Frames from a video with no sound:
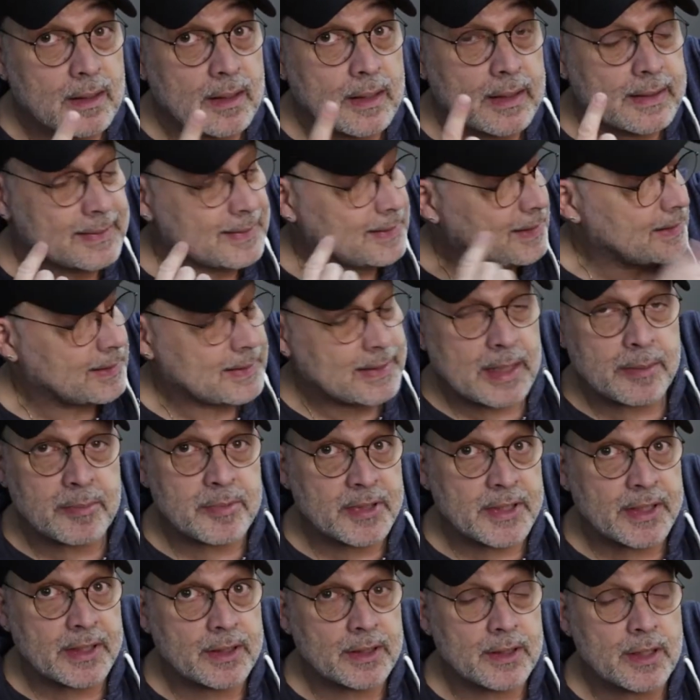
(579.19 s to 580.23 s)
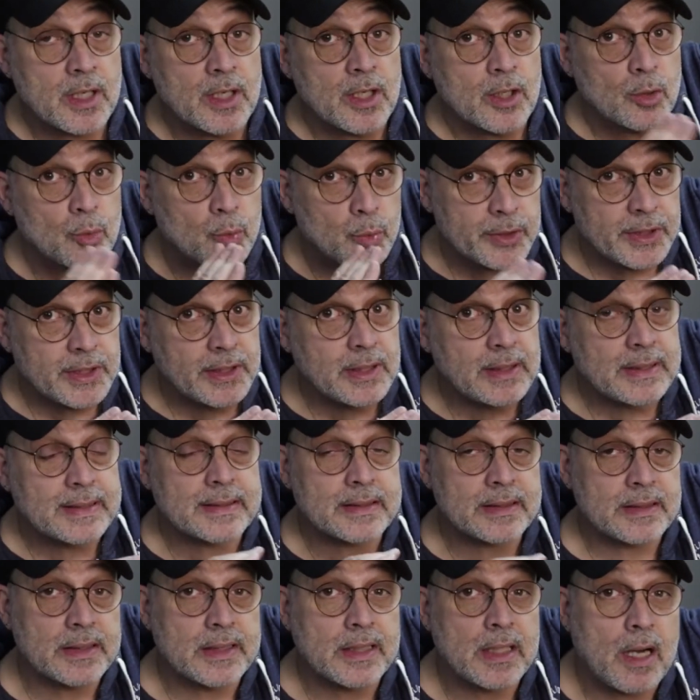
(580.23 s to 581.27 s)
It's the same thing. We
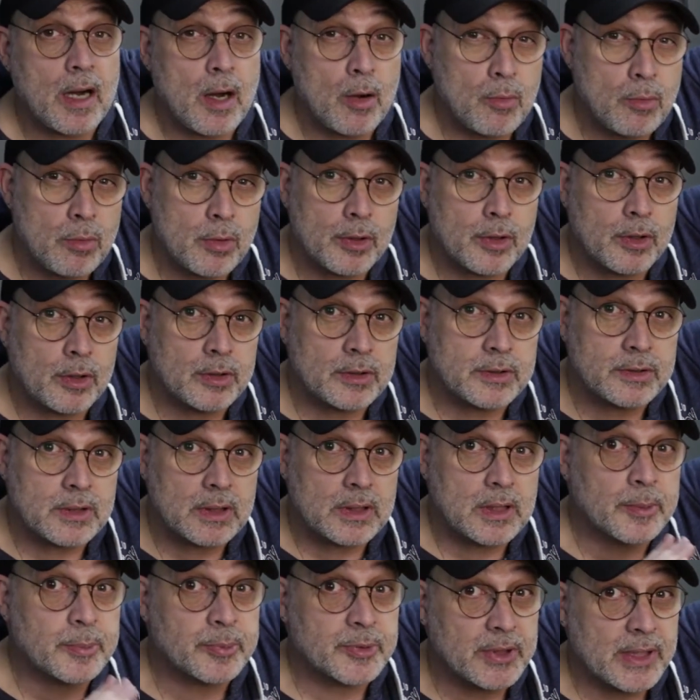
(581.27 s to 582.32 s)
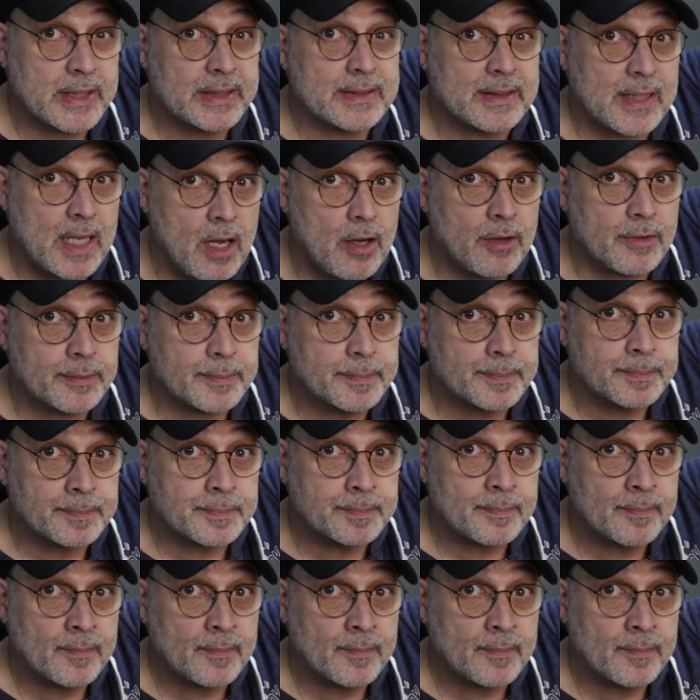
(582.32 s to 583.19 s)
see our world upside down.